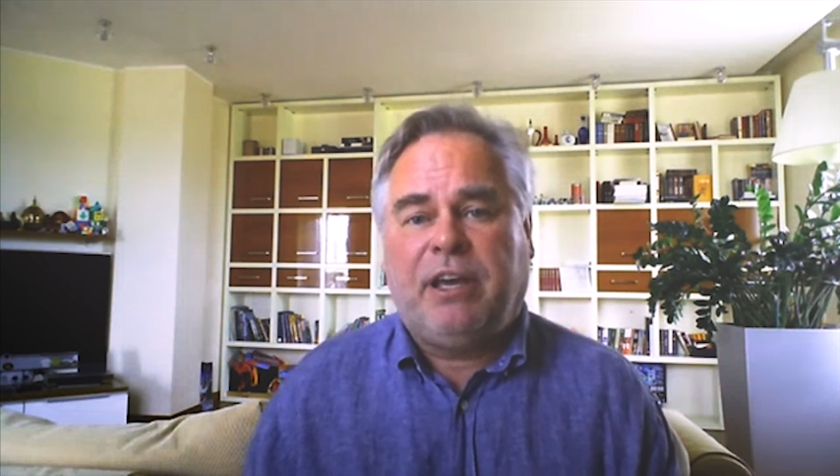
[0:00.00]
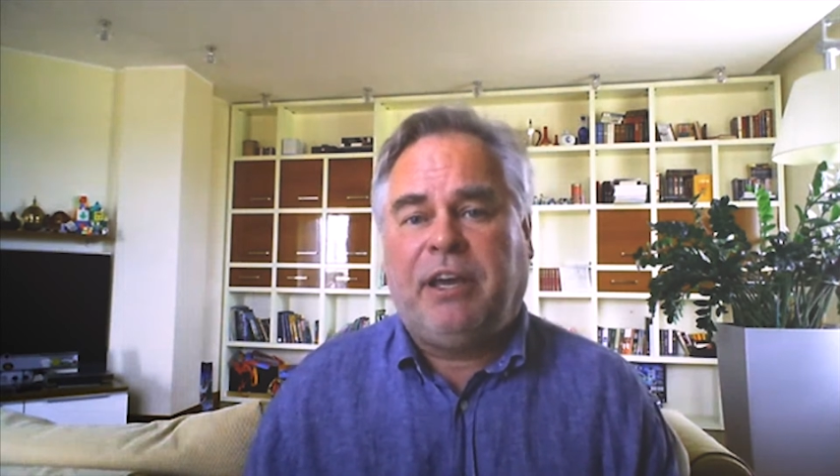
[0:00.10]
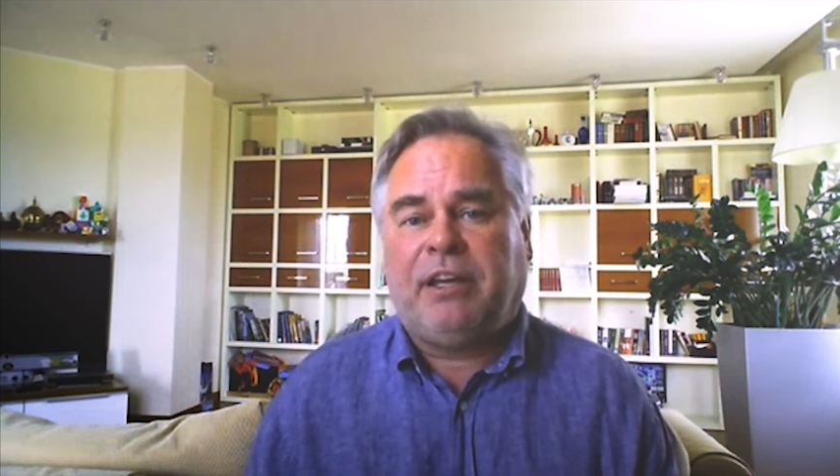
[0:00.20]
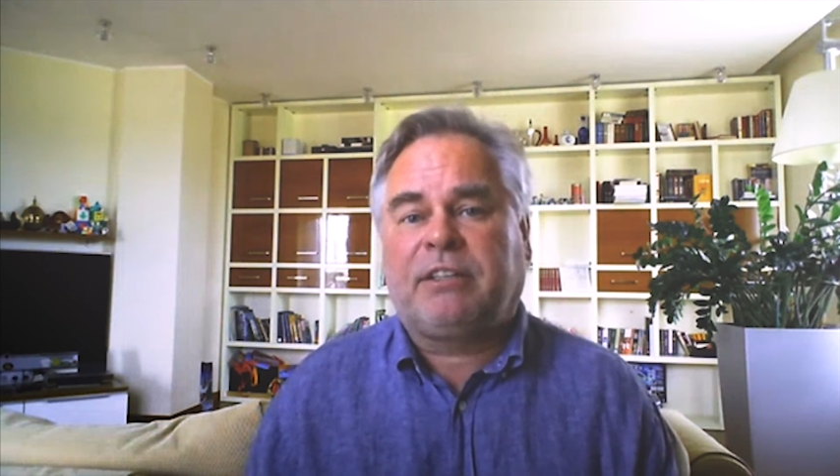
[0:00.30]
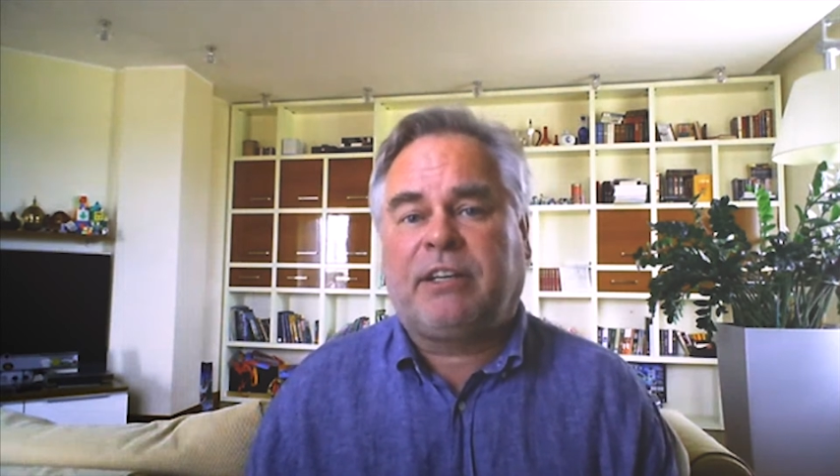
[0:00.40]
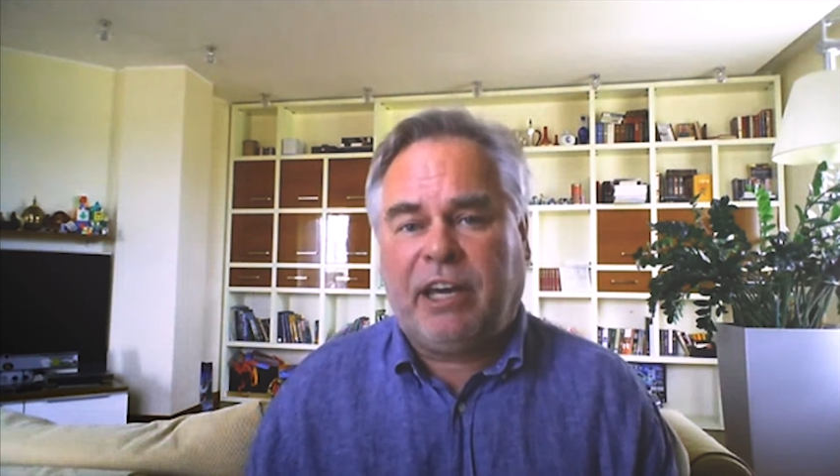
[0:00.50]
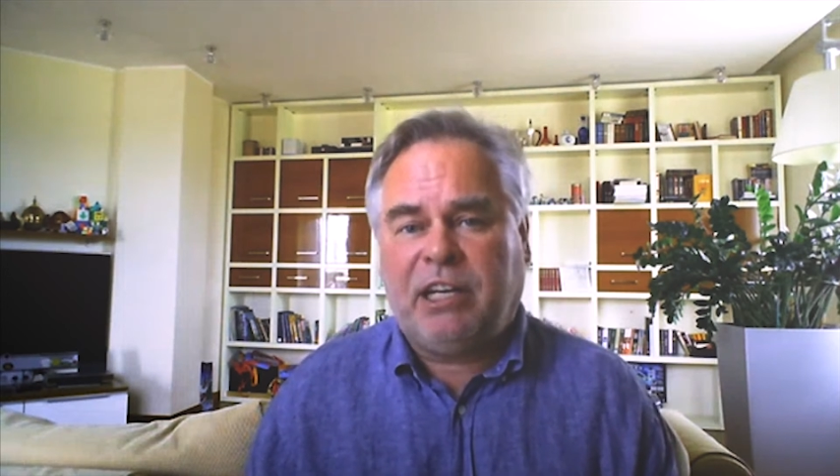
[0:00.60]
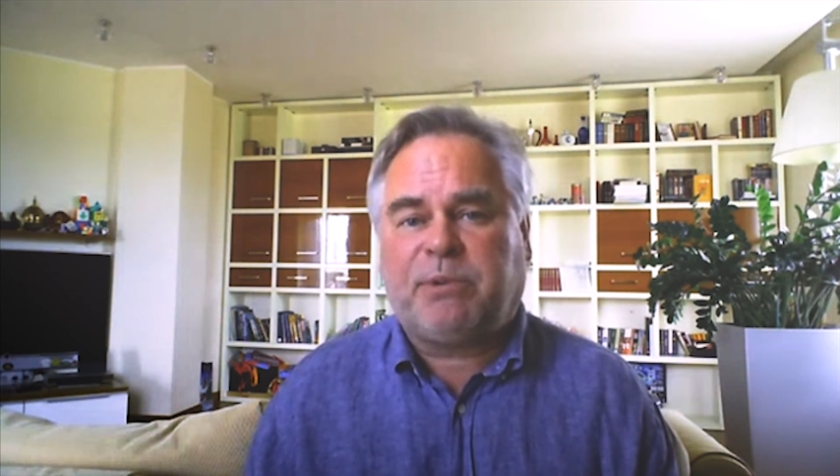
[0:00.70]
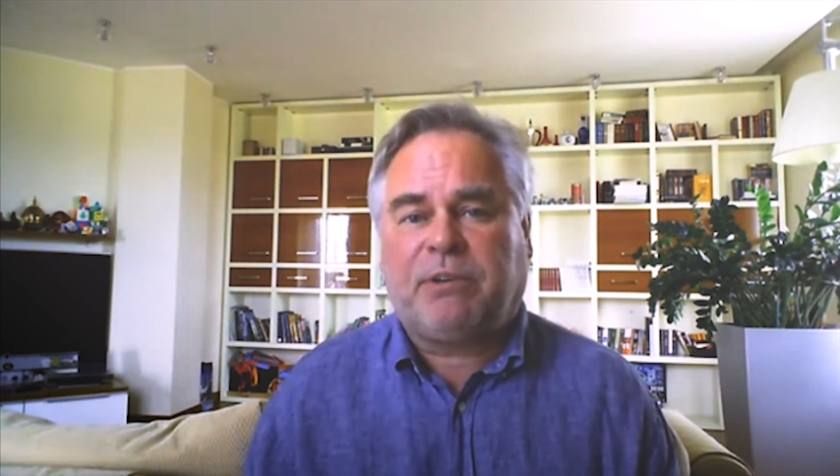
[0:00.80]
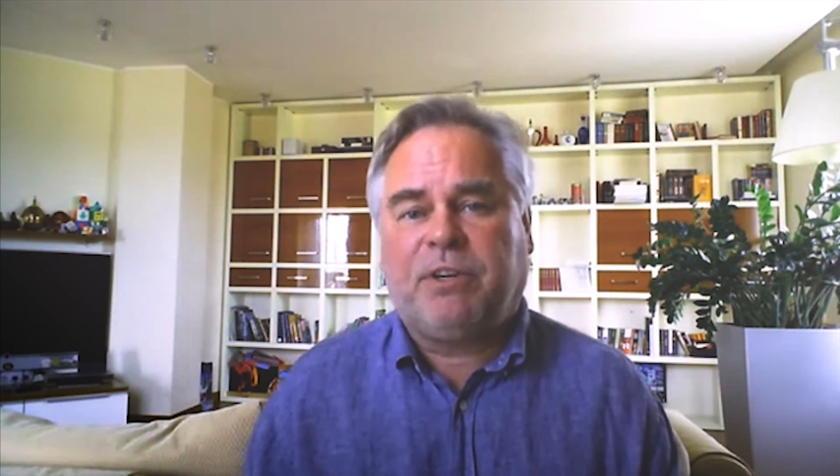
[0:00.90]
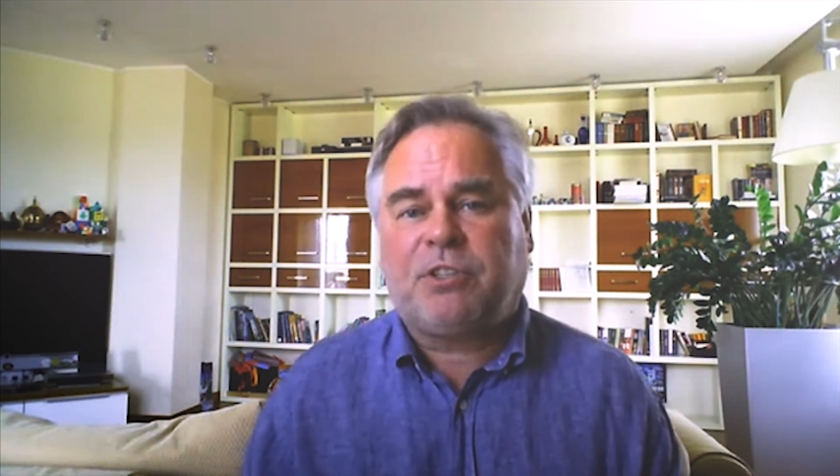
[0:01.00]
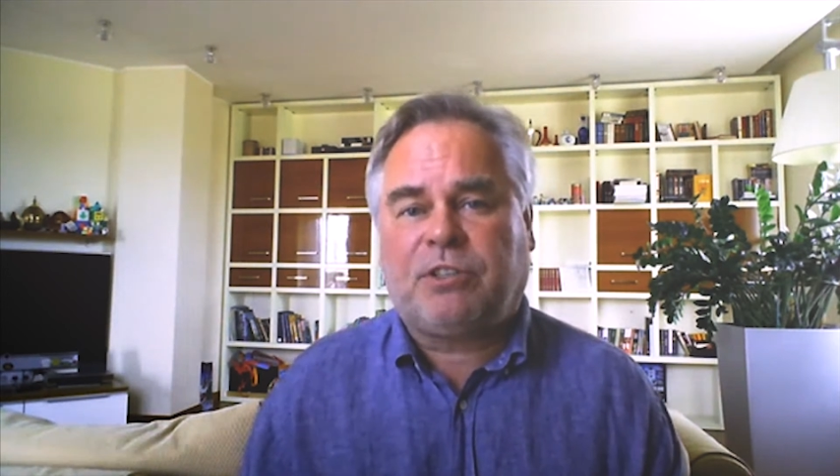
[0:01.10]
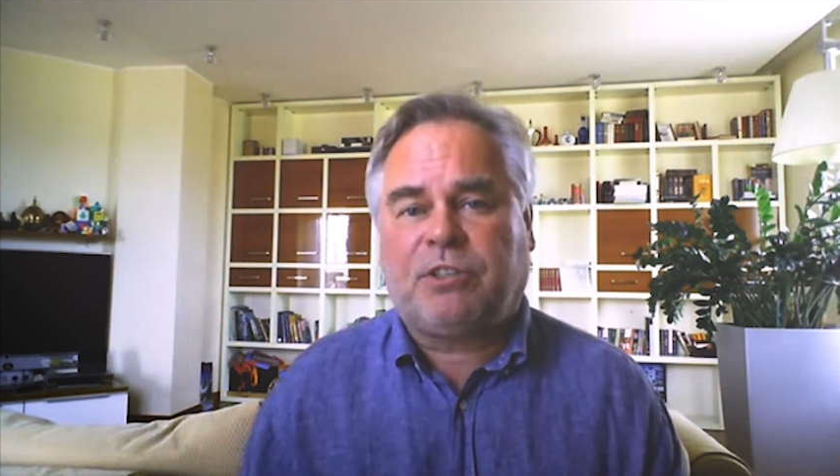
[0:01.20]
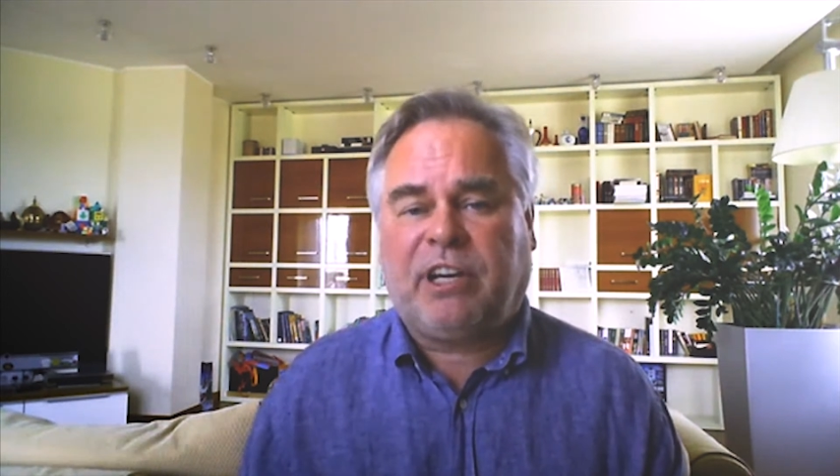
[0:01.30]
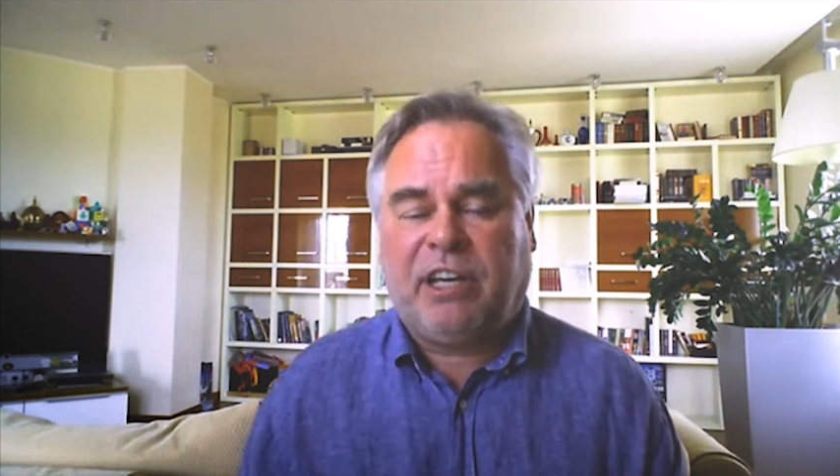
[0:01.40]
and highly professional,